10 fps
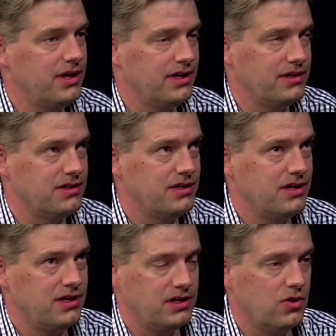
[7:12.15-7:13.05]
And
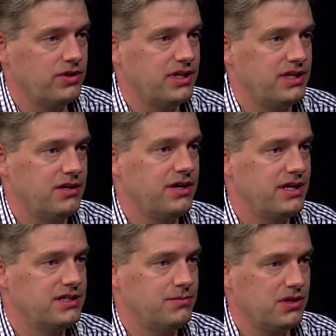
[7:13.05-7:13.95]
knowing that the internet
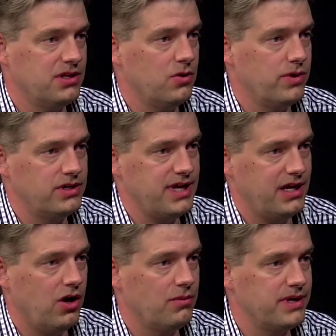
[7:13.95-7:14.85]
is typically a winner
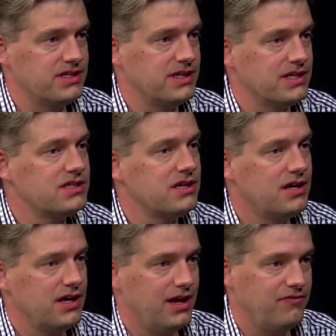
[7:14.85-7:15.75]
take all business
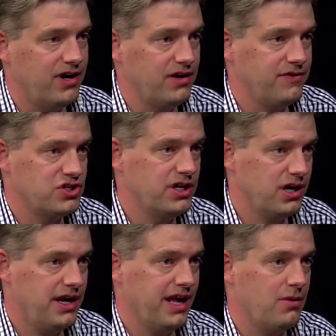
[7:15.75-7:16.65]
and very efficient at
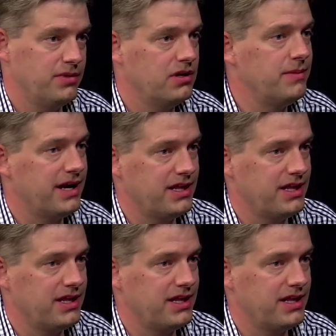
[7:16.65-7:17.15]
cutting out middlemen,